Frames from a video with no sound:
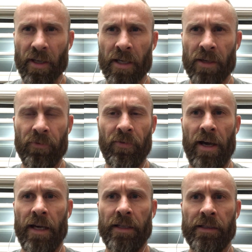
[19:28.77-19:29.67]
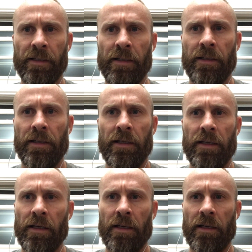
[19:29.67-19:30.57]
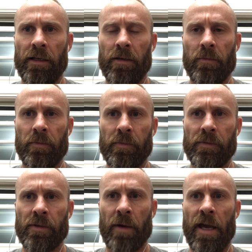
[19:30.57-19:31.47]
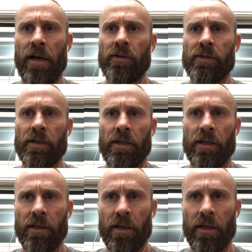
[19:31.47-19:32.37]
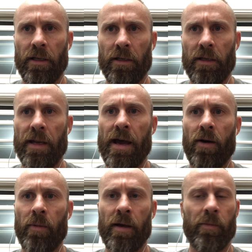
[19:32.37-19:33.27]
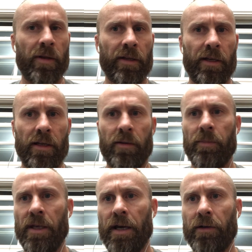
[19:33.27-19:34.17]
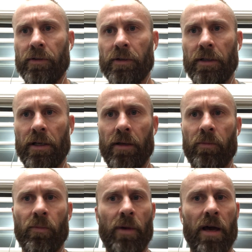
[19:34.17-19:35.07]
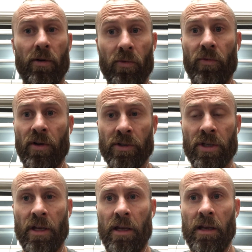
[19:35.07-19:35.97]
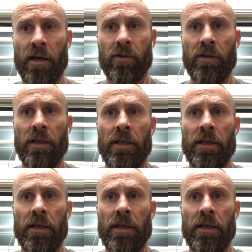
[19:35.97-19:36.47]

confined to my house, and now my ability to be out. I am out functioning now.